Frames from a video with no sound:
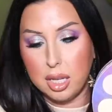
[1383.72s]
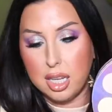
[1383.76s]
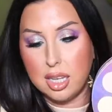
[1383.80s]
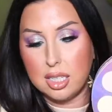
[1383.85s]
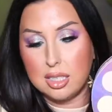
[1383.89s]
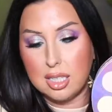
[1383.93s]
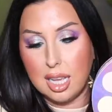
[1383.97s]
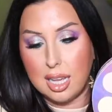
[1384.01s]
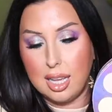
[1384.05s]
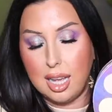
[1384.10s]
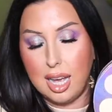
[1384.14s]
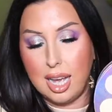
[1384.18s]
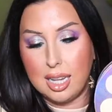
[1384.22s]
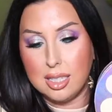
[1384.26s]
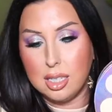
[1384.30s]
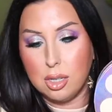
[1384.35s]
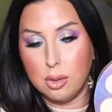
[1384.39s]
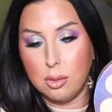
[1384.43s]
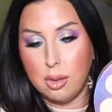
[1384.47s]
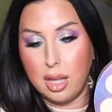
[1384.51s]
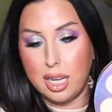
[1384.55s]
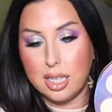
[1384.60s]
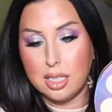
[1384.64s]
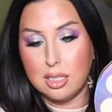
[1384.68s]
because I
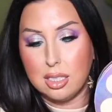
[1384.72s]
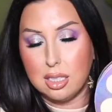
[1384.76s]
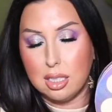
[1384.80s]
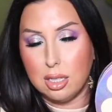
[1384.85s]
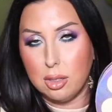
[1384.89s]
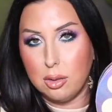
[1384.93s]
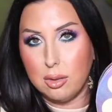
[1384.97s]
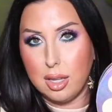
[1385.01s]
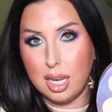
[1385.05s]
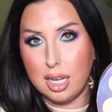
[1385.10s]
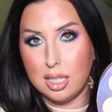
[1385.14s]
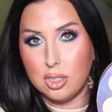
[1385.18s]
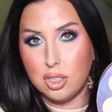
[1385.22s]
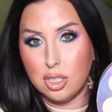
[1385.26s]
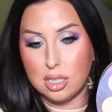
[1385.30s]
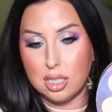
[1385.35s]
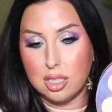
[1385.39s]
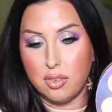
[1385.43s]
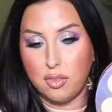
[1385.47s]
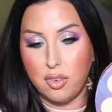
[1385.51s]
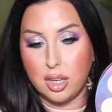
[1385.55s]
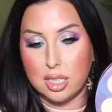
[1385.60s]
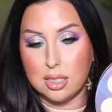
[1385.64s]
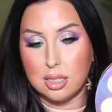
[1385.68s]
do like to do that. It's
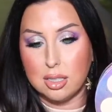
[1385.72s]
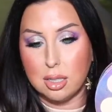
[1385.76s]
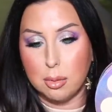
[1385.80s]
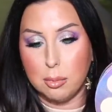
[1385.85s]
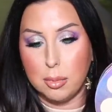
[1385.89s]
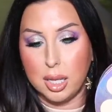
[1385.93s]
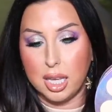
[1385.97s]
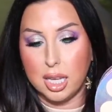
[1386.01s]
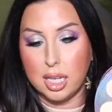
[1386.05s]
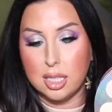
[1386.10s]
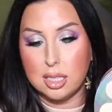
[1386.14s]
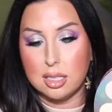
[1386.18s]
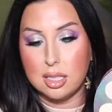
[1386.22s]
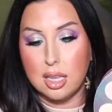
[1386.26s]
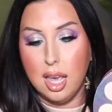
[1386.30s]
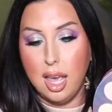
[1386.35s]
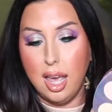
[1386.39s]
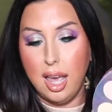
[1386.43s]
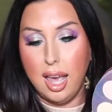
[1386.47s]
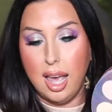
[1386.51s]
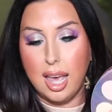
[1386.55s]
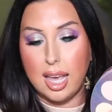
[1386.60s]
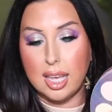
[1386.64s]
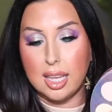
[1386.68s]
just fun to mix.
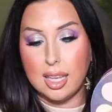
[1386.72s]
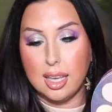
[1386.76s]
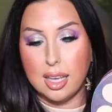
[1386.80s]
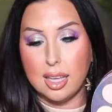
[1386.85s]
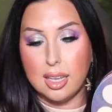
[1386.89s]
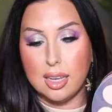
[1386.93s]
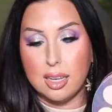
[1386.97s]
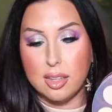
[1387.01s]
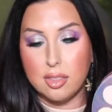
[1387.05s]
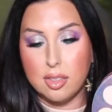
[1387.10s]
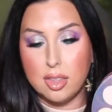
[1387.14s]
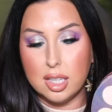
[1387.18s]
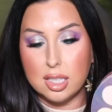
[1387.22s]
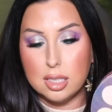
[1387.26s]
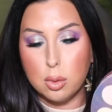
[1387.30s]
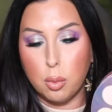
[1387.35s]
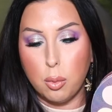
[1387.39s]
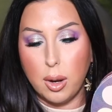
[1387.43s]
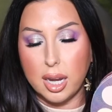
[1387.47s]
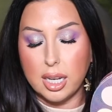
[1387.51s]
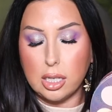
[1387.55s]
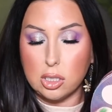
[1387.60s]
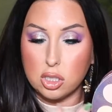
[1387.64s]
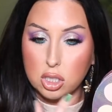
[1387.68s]
Again, this
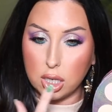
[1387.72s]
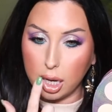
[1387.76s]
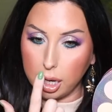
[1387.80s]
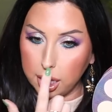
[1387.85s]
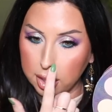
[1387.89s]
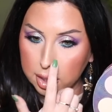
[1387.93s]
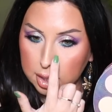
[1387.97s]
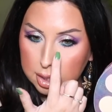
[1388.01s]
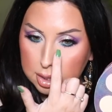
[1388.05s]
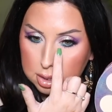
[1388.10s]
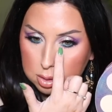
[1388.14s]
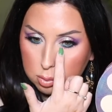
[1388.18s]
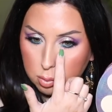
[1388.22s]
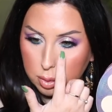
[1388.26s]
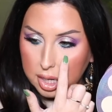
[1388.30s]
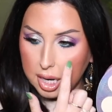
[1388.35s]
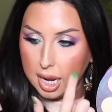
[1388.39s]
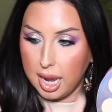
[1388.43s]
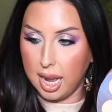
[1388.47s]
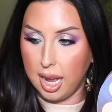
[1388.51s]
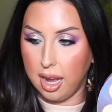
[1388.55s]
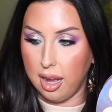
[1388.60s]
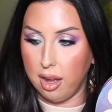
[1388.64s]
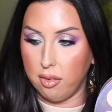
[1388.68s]
white shade is what
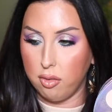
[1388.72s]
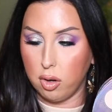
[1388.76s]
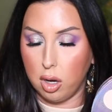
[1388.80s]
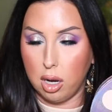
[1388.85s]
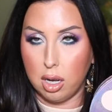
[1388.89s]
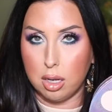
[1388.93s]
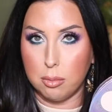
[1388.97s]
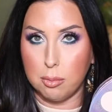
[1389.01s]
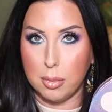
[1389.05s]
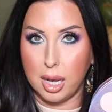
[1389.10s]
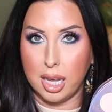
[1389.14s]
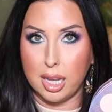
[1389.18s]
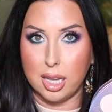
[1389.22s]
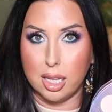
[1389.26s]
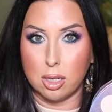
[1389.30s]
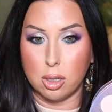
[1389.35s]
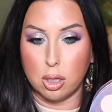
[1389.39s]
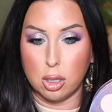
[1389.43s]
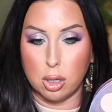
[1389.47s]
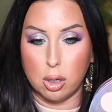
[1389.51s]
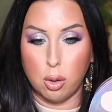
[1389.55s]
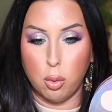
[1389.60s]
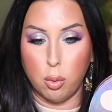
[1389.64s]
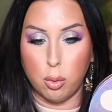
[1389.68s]
I have on my
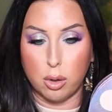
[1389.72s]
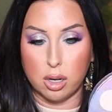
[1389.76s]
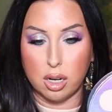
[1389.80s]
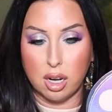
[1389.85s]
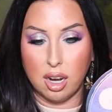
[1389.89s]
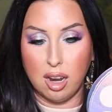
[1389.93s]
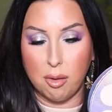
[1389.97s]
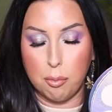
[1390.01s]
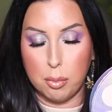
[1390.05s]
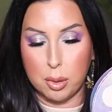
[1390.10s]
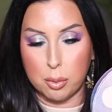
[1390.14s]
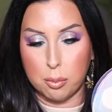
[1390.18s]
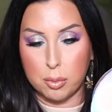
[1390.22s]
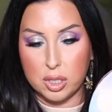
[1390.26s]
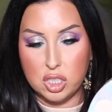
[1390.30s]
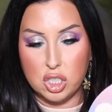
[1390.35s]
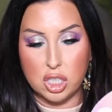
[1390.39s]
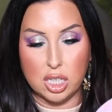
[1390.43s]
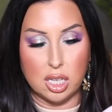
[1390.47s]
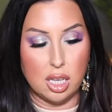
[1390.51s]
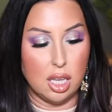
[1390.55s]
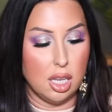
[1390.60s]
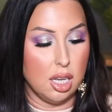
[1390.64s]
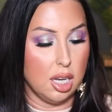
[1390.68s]
inner corner. I've been
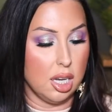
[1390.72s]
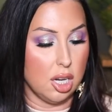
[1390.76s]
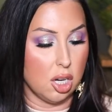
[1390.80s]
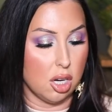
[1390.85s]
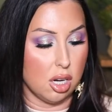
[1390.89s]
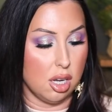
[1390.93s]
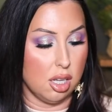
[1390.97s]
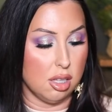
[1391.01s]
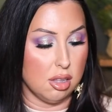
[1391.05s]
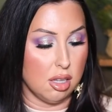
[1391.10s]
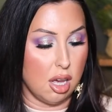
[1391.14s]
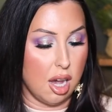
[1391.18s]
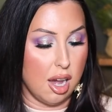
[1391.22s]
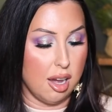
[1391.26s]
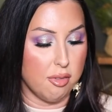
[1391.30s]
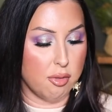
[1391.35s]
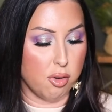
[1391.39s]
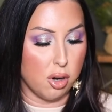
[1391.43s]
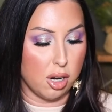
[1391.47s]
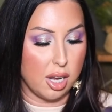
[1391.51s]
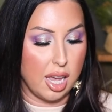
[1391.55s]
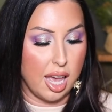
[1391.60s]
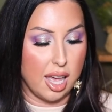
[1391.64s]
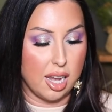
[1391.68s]
reaching in here a lot
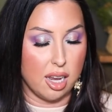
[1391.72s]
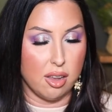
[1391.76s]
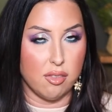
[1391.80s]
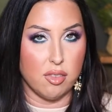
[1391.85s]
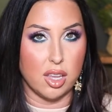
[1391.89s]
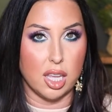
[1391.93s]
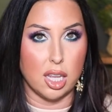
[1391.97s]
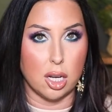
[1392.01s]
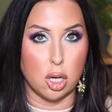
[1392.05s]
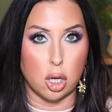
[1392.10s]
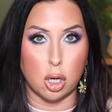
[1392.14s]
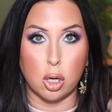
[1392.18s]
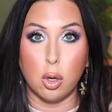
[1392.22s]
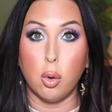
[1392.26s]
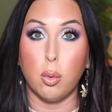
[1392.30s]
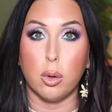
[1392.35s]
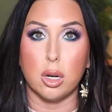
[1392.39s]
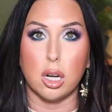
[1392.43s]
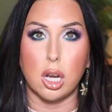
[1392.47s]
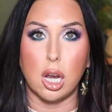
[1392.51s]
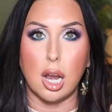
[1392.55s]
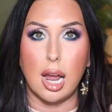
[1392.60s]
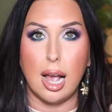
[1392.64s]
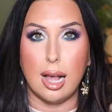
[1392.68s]
for kind of inner
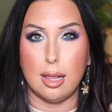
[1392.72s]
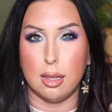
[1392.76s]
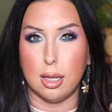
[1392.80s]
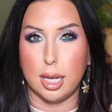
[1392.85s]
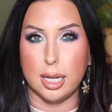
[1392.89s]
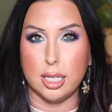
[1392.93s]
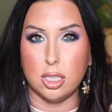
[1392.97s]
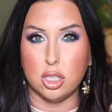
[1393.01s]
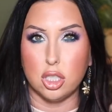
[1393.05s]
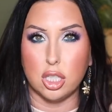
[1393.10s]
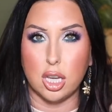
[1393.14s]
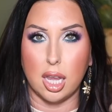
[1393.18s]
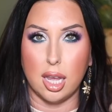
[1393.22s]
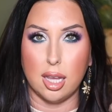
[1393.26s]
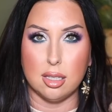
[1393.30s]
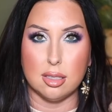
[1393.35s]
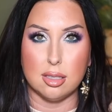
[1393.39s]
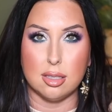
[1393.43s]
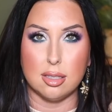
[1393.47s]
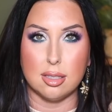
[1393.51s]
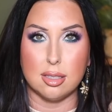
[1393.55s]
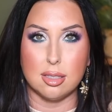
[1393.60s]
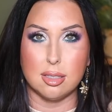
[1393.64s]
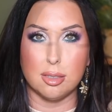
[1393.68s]
corner highlight
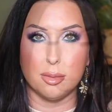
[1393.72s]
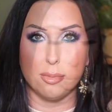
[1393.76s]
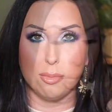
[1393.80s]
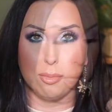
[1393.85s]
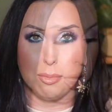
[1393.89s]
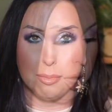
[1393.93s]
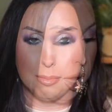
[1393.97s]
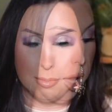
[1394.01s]
shades.